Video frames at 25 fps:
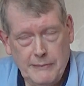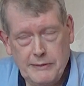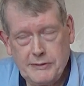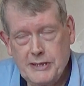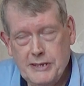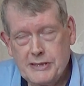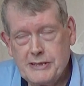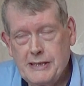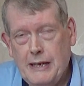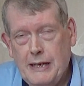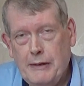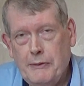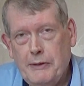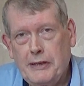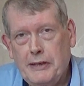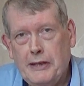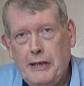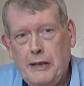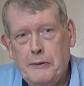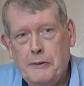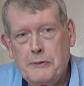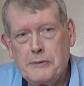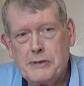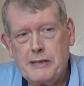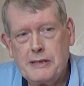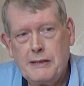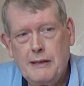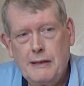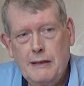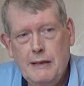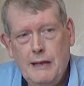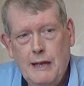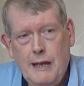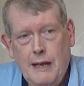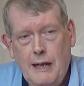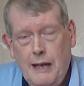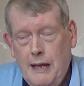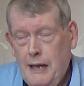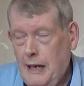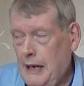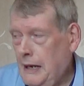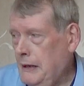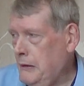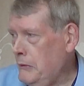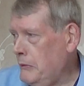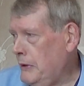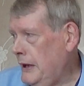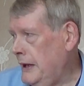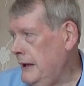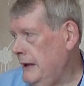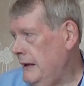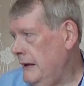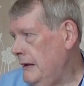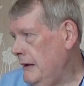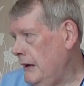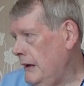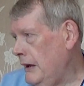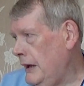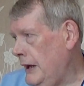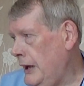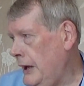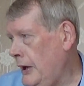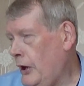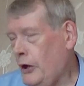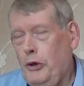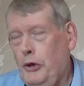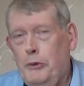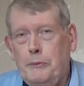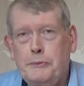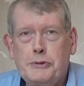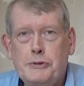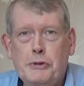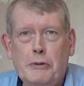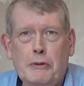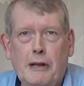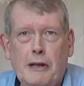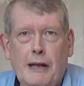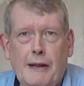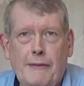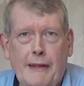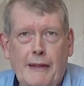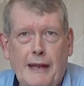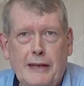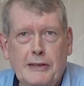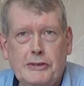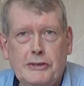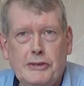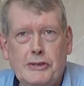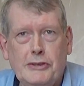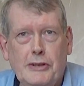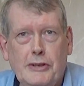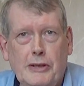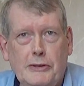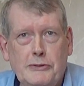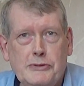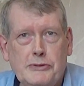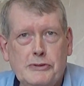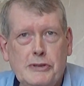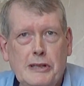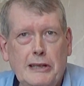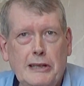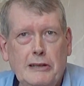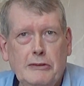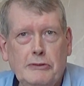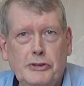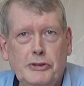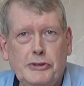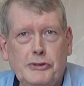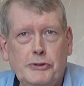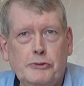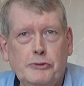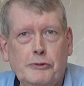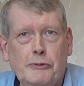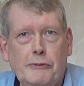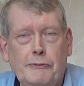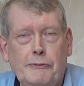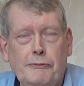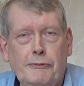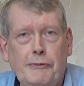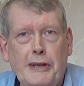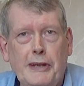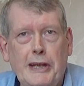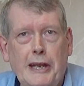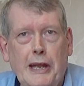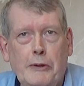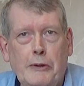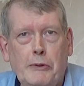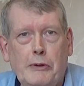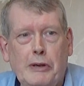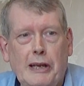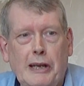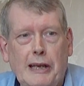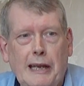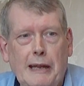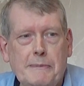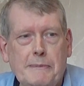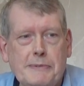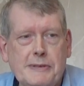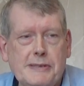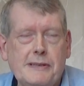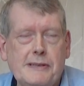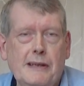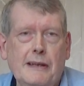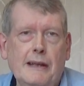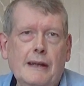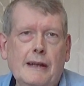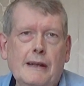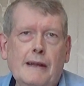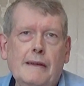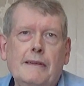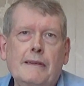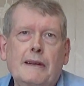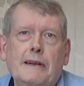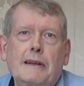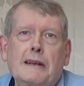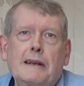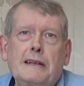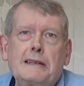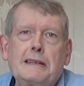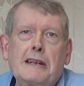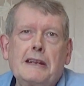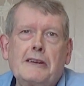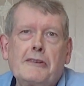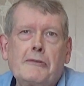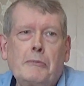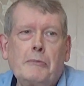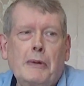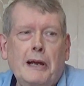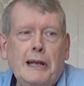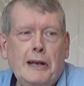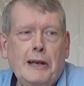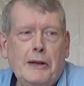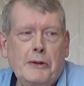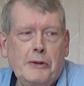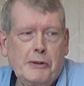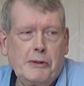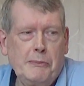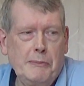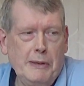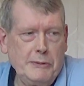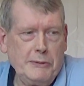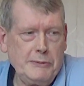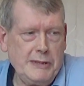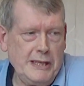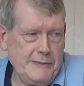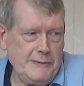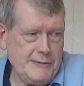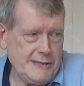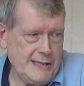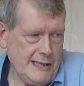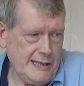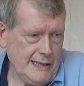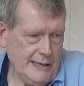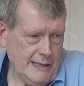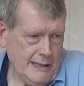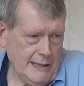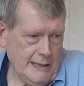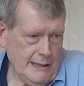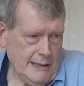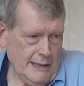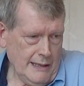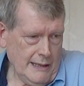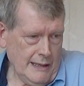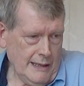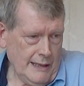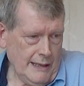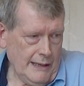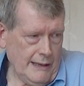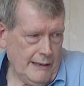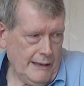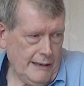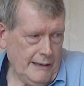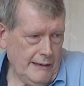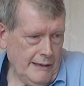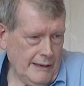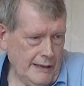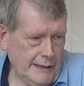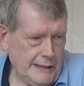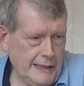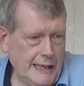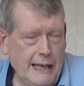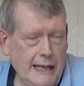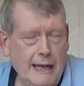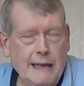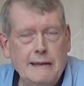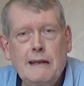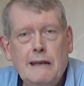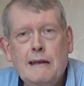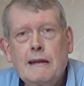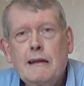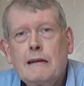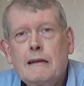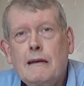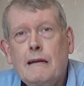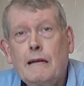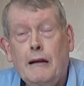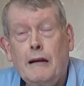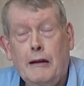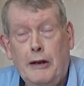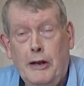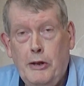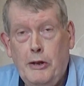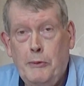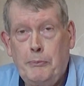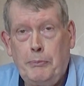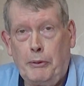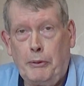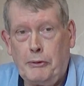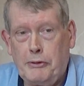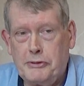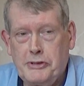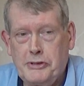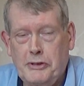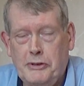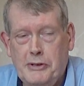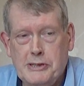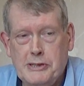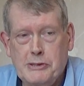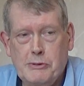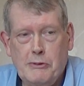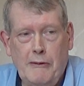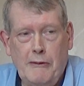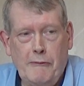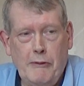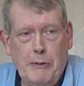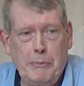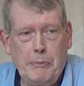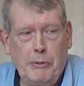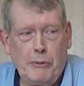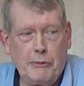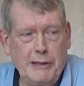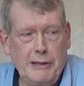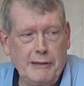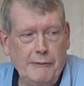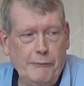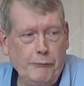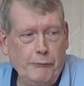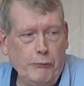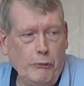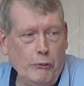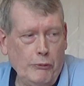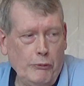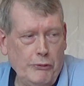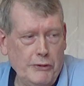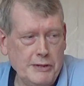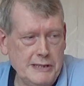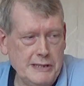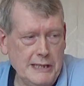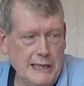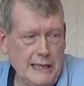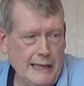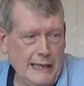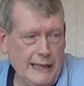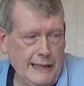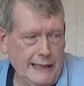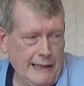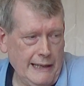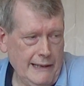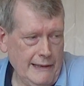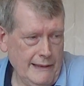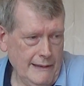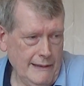just how it goes. Anyway, I hope you like those little short video clips that I did of my locomotives. Again, I apologise to everybody for the delay.